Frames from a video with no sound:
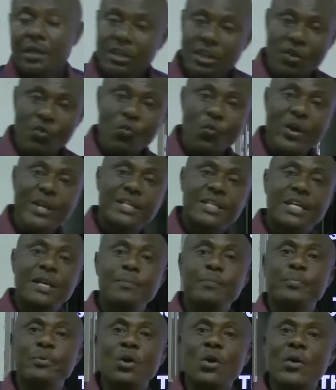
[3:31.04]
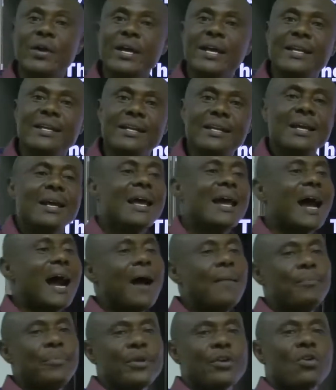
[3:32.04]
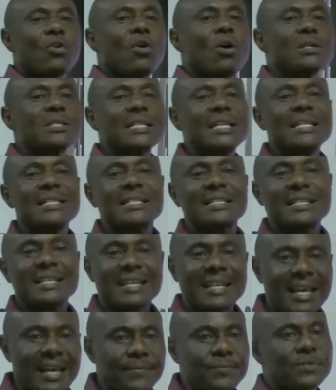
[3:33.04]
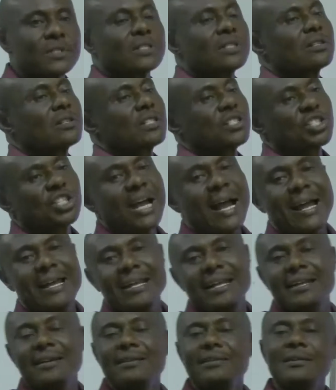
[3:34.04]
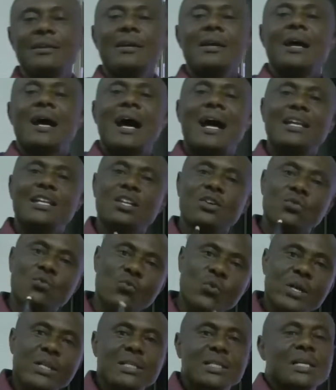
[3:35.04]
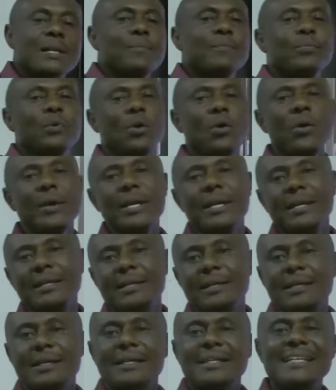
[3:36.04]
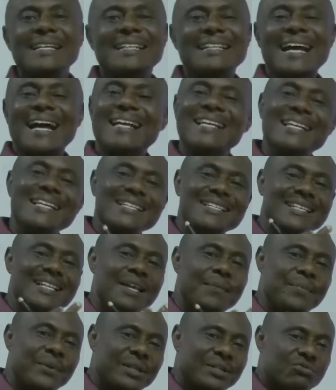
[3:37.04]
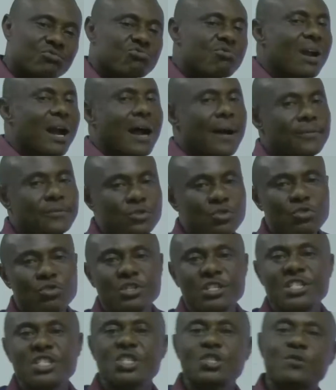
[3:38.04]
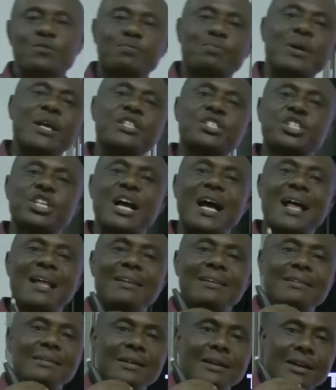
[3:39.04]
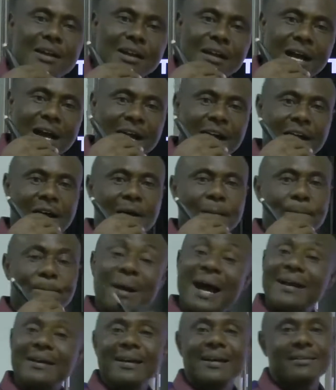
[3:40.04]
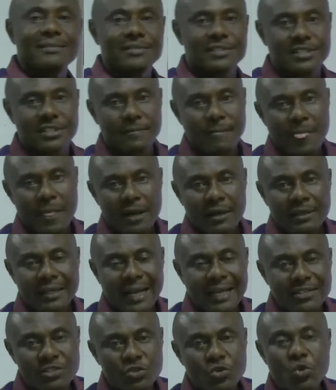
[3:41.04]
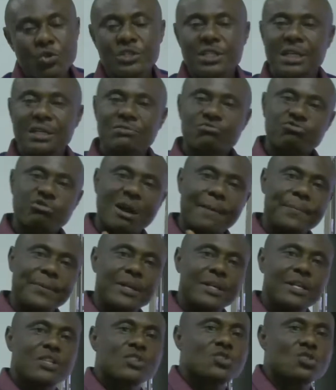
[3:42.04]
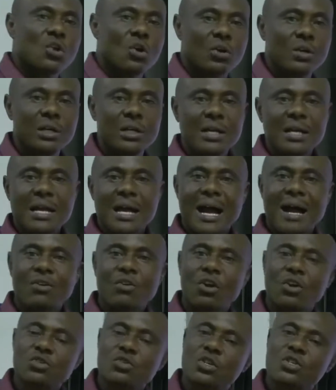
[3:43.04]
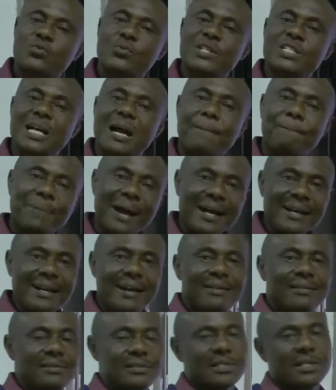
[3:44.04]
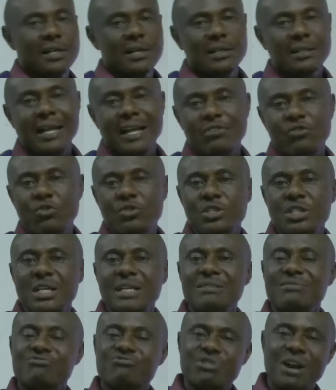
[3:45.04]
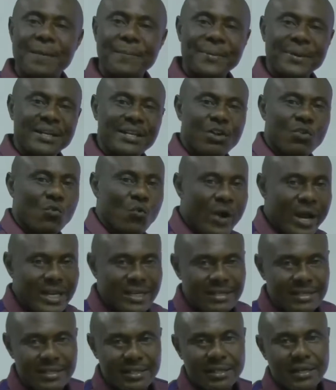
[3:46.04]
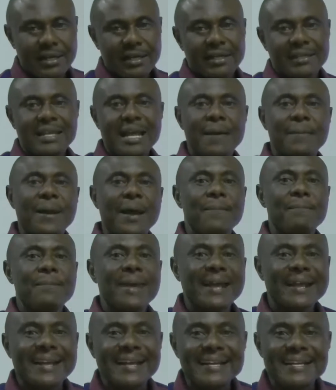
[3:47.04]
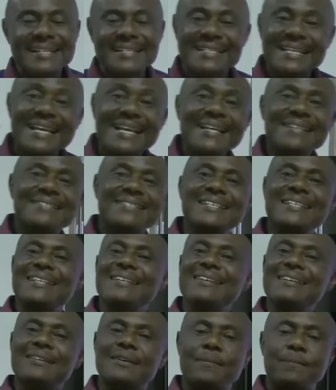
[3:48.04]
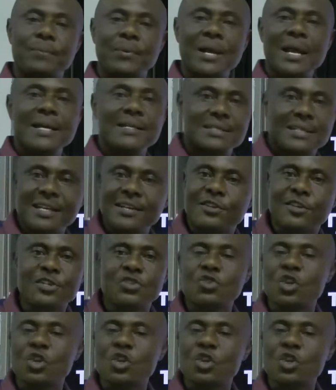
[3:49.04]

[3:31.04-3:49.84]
the wind keeps blowing, and because it keeps shining and the wind keeps blowing, it can easily be trapped using special panels that's used in trapping the sun, and also special panels that use in trapping the wind, thereby making it easily replaced. It is